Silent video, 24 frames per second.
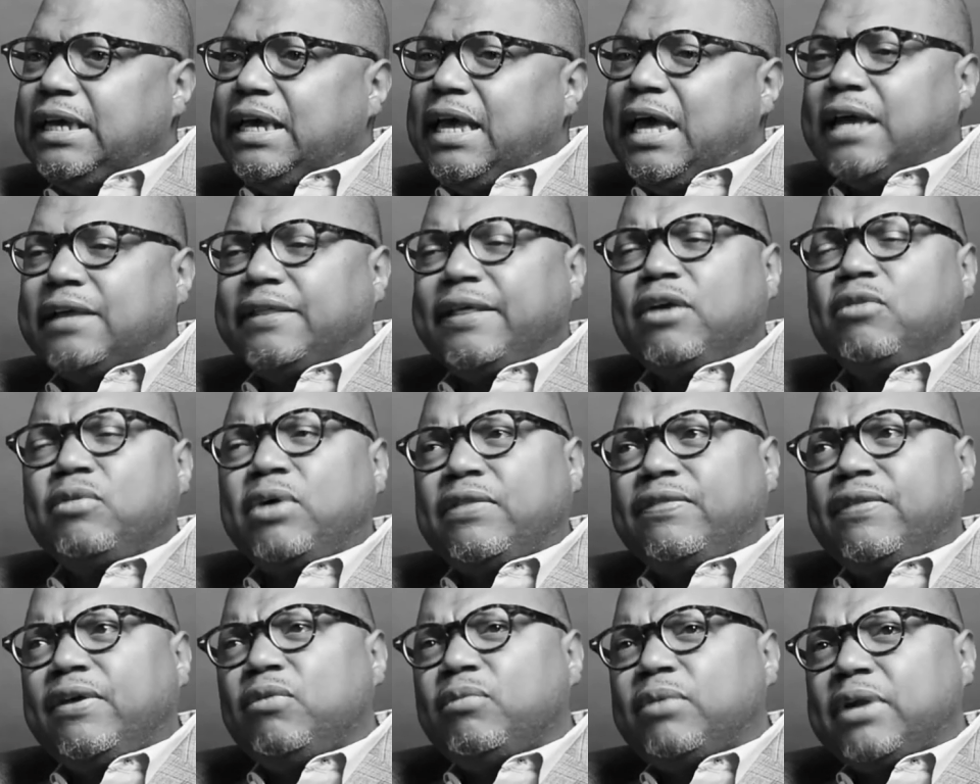I think
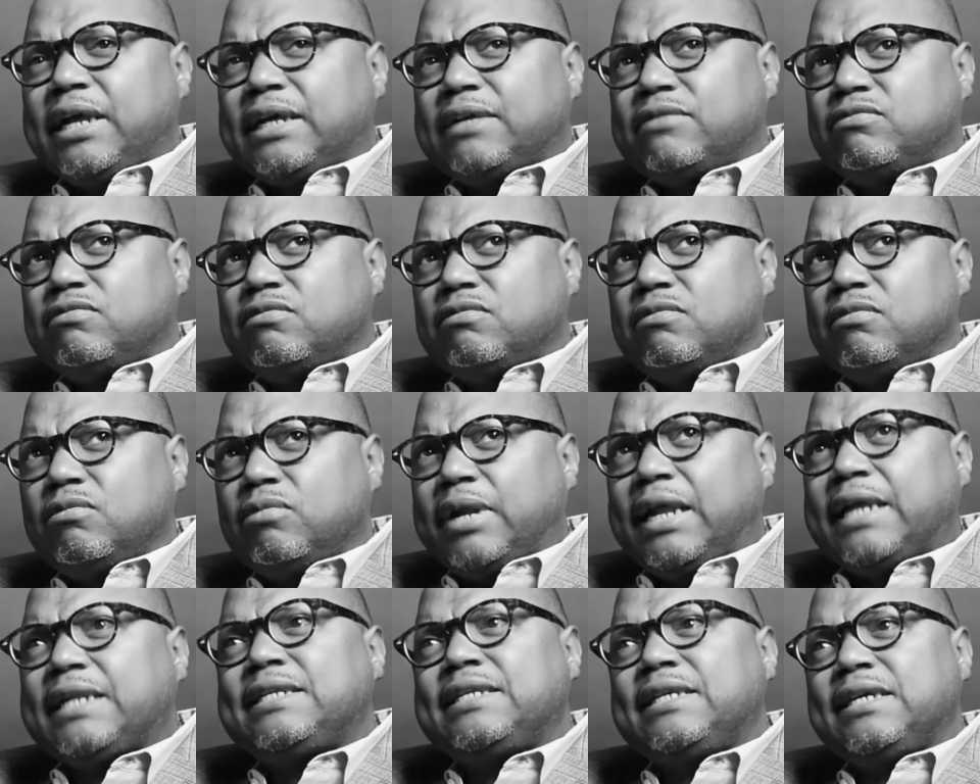I think what I
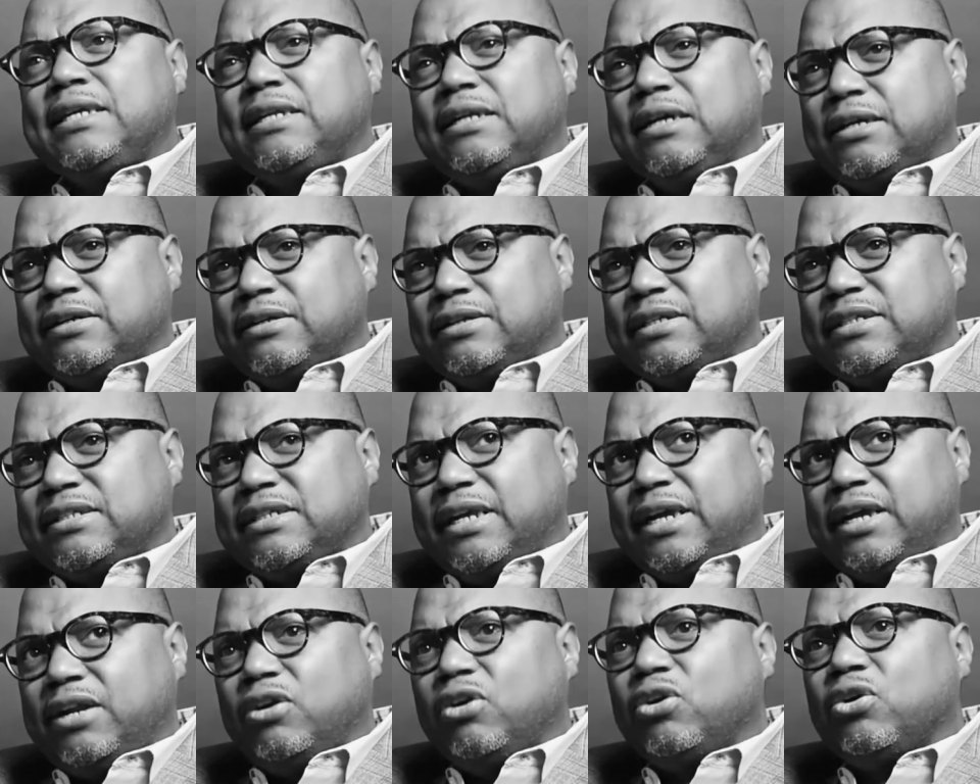what I did
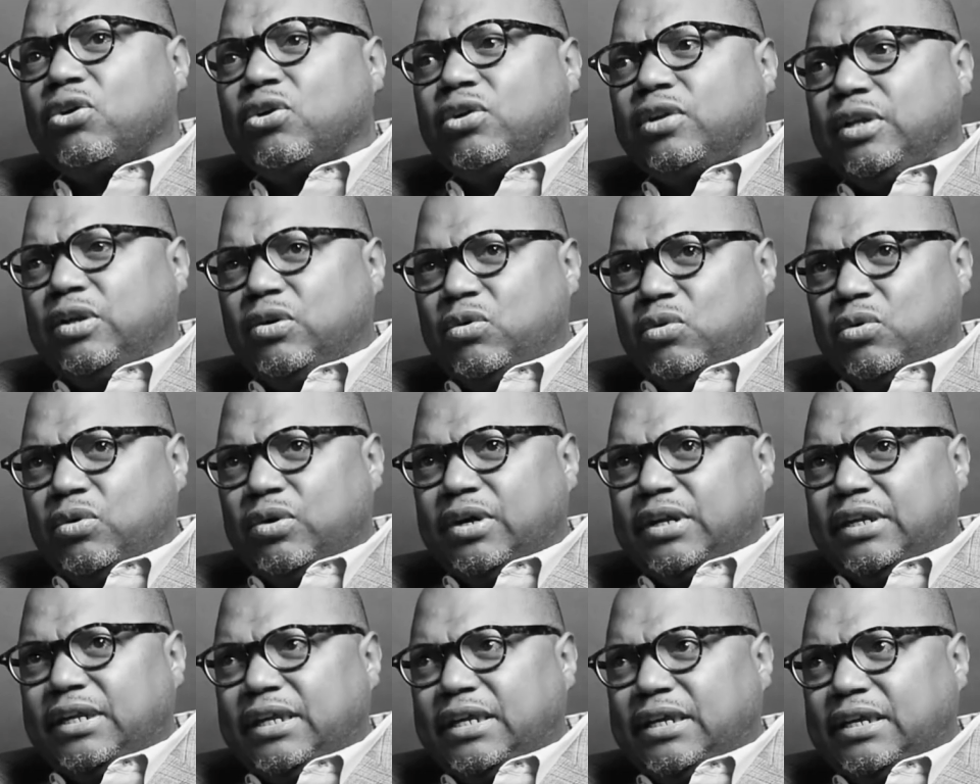understand early
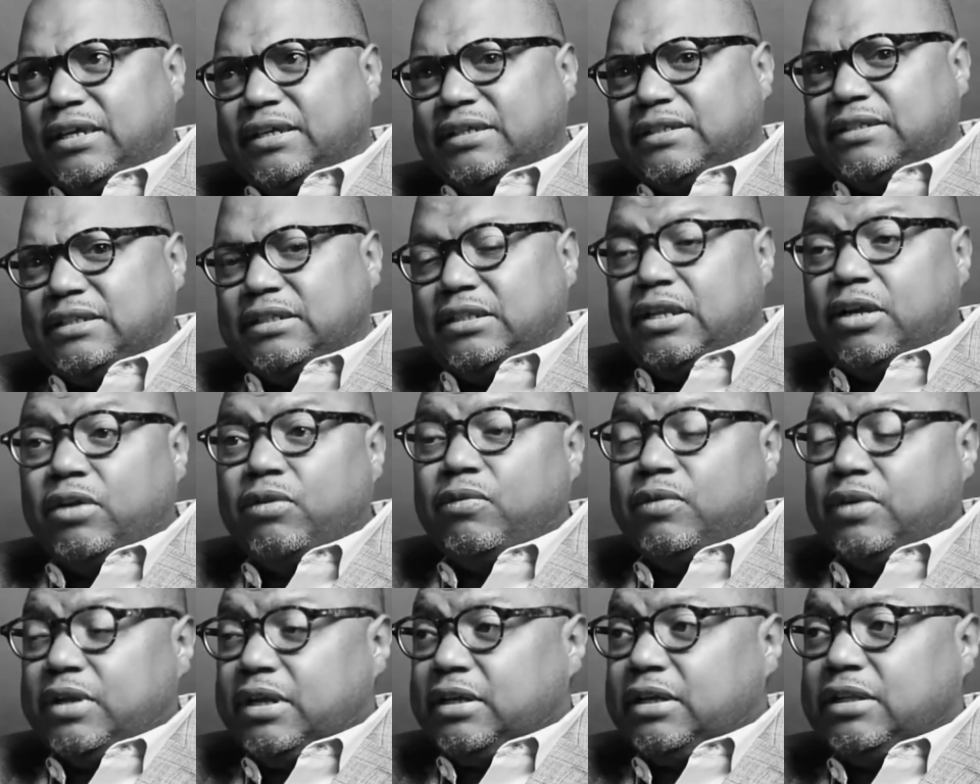on is
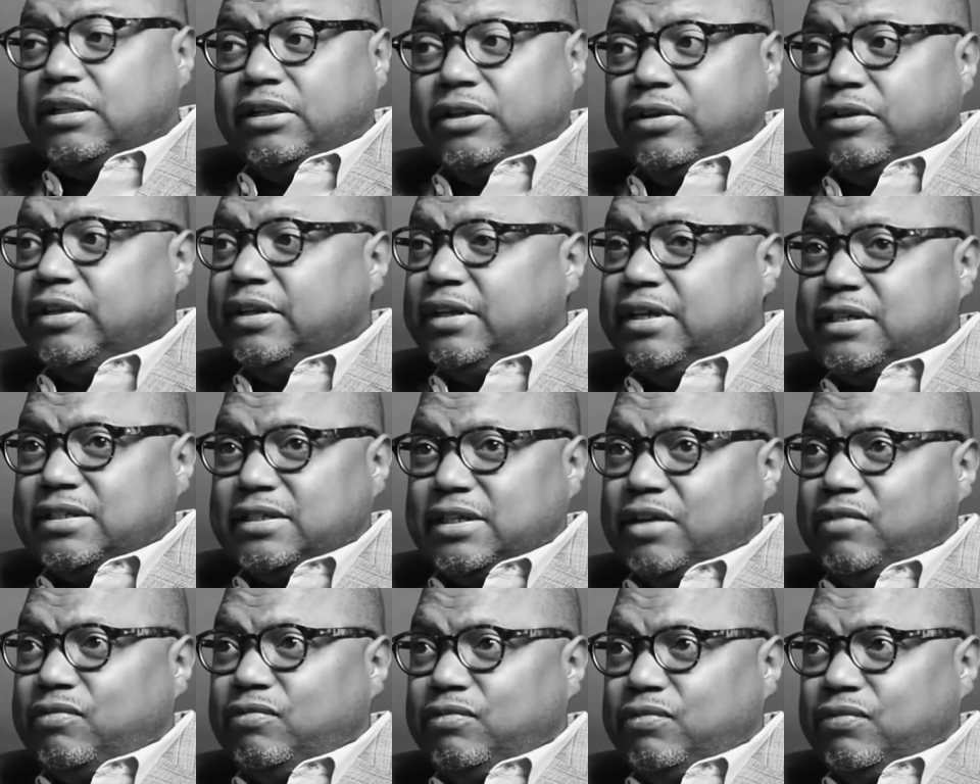there clearly is
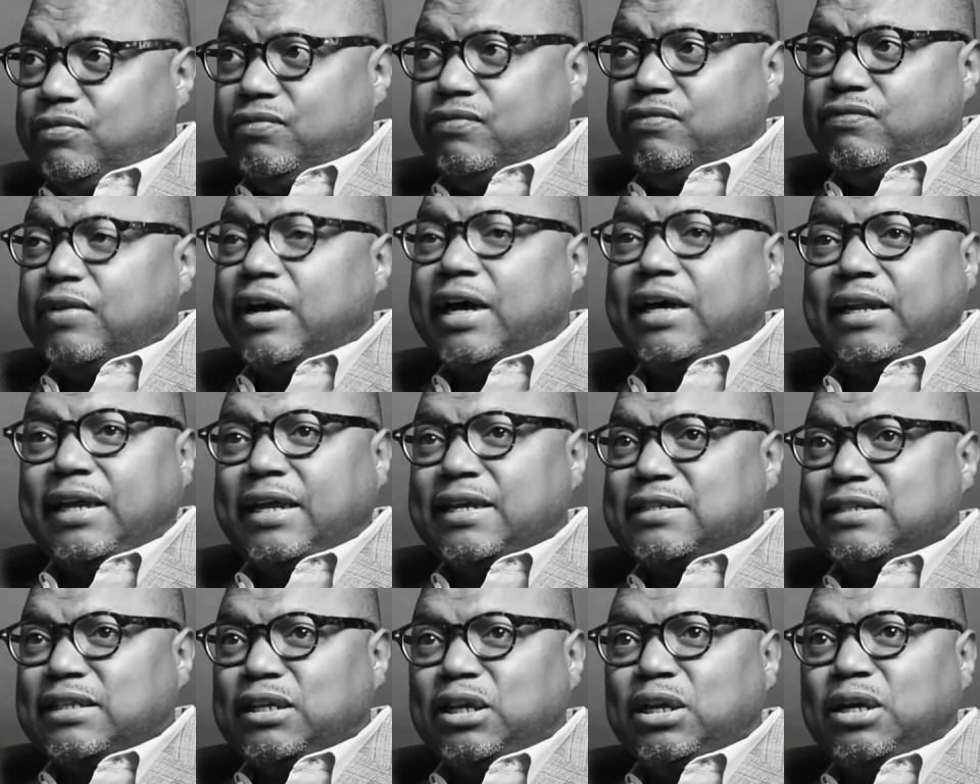a
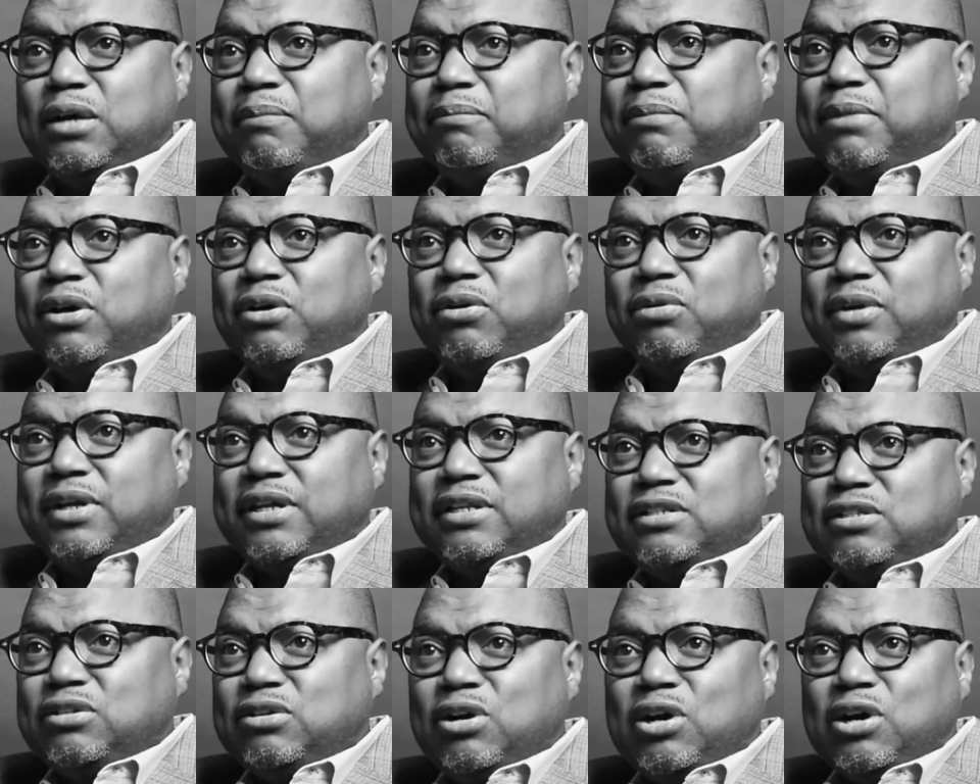financing
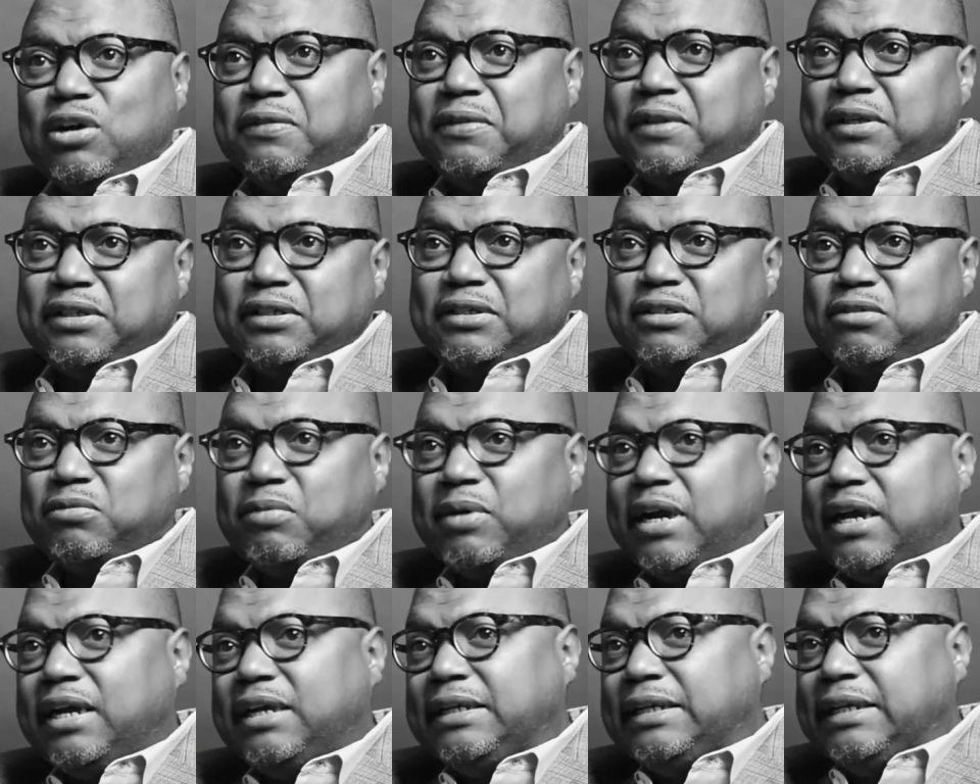component to all this,
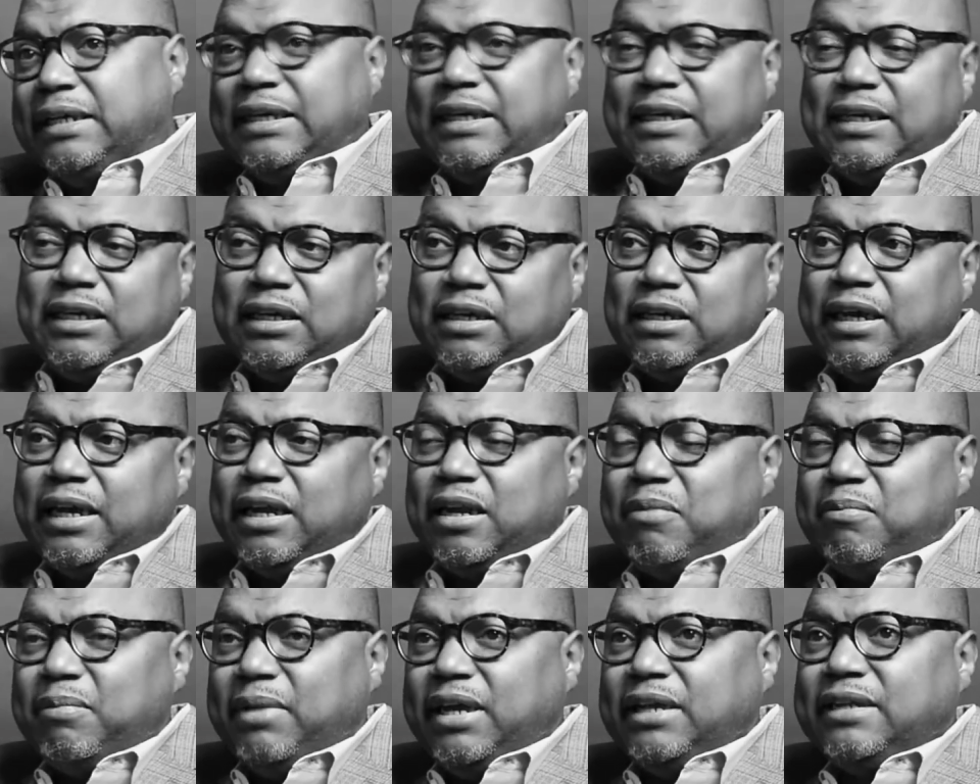right? You got
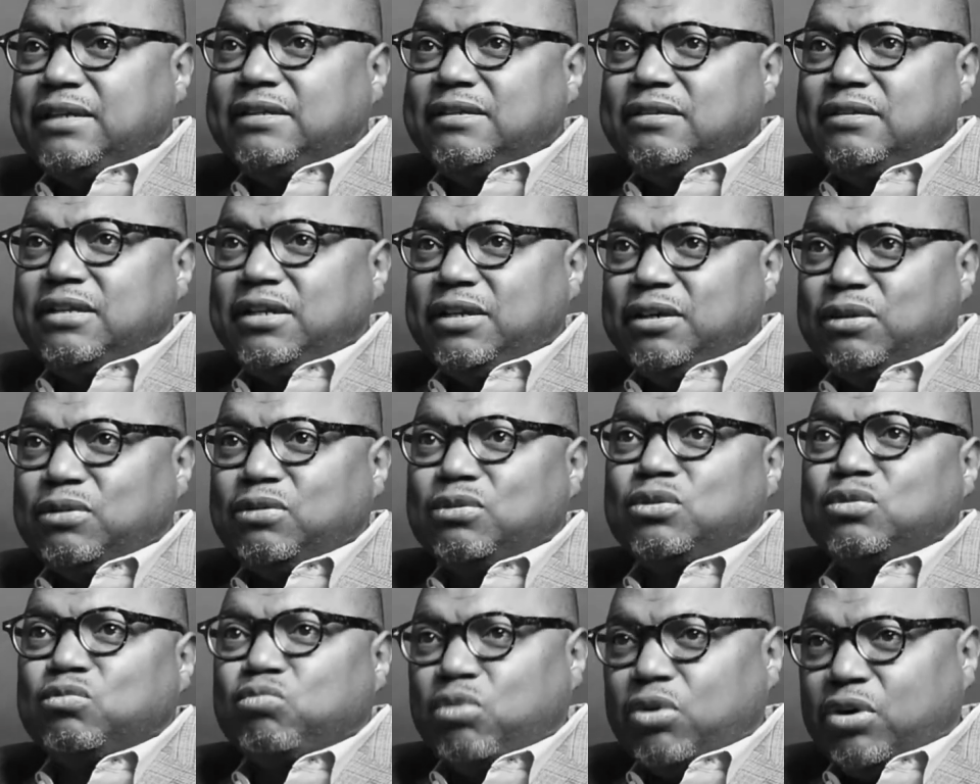to make
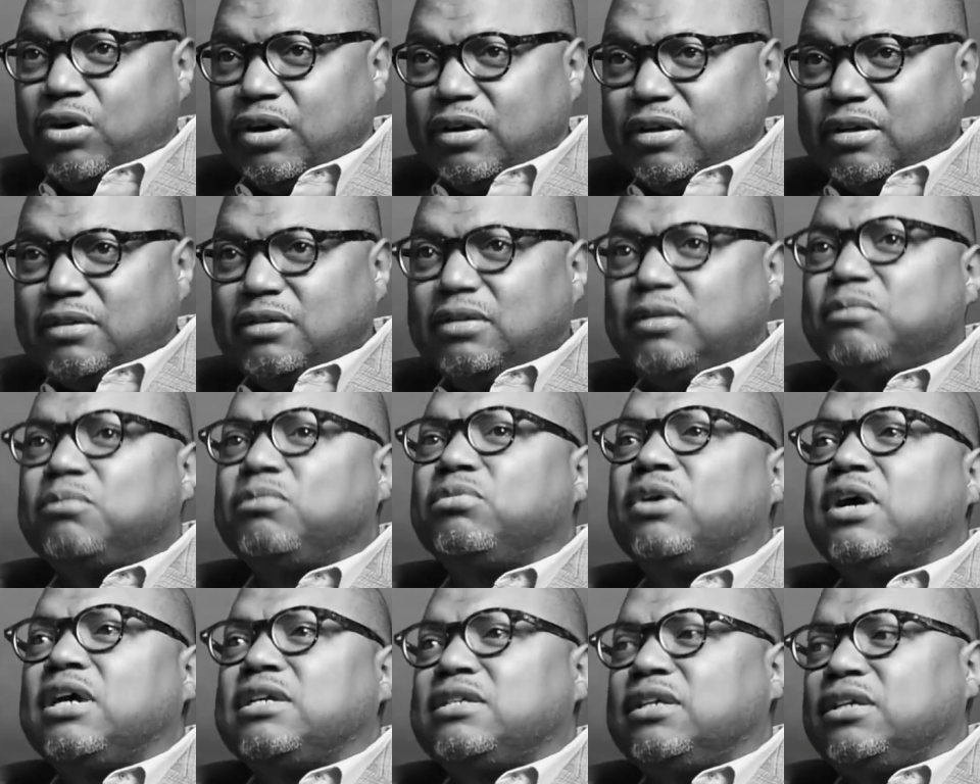deals work,
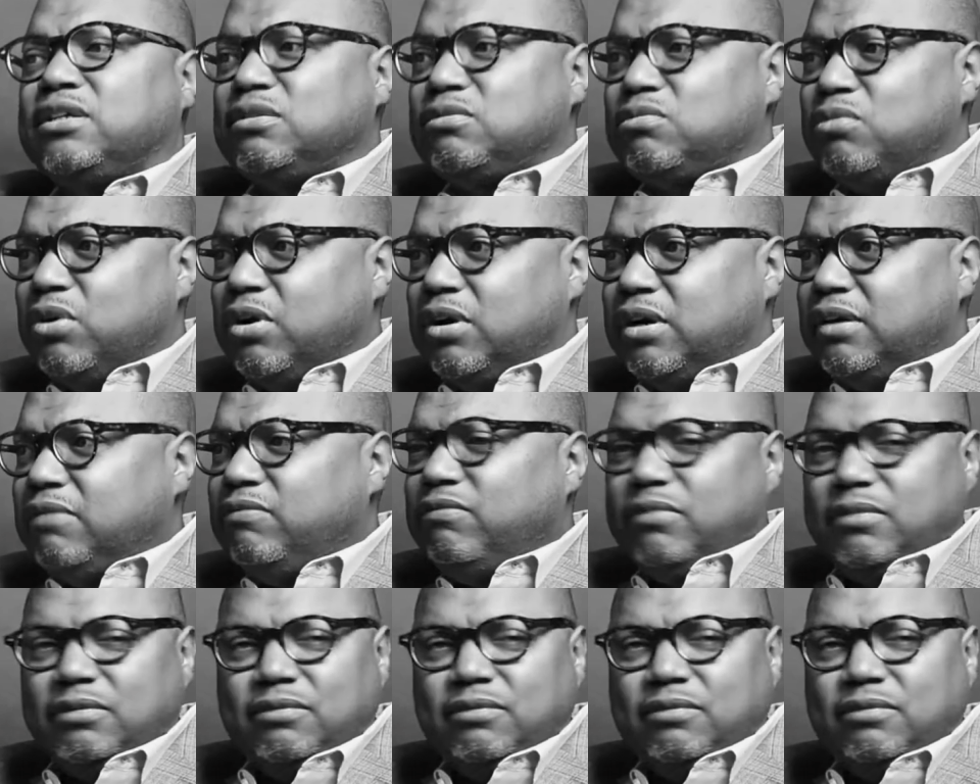projects work.